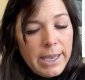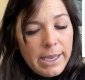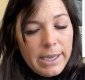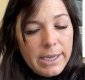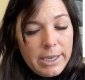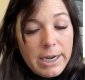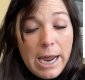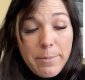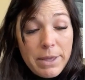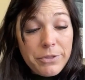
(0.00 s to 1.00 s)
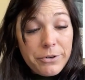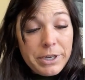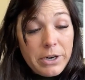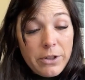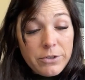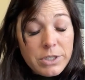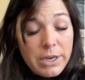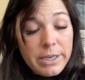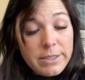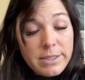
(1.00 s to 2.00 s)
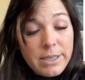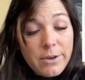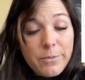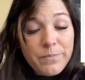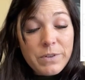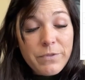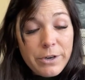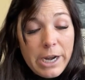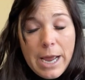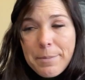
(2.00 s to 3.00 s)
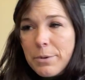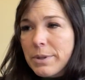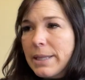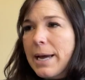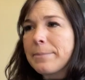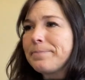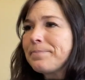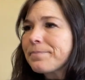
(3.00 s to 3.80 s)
And I made $30 on it. So very happy with that.